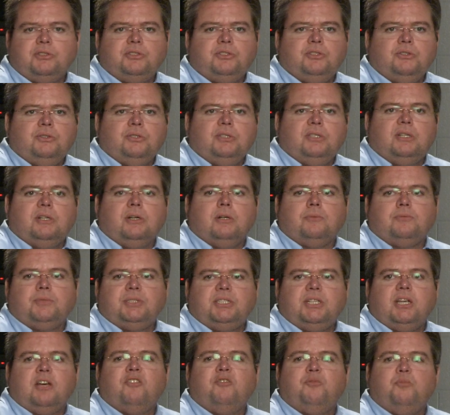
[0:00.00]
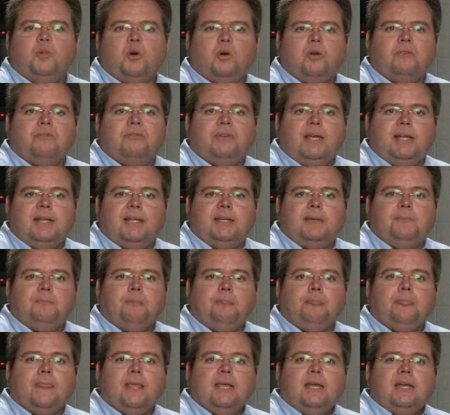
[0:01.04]
students that are self-motivated,
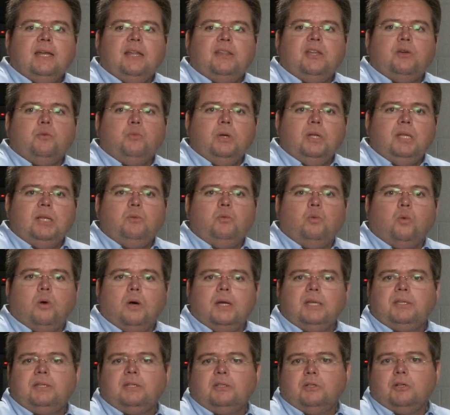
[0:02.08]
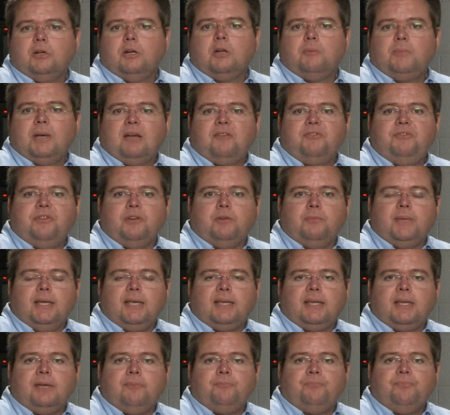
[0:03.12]
that really want to learn about filmmaking.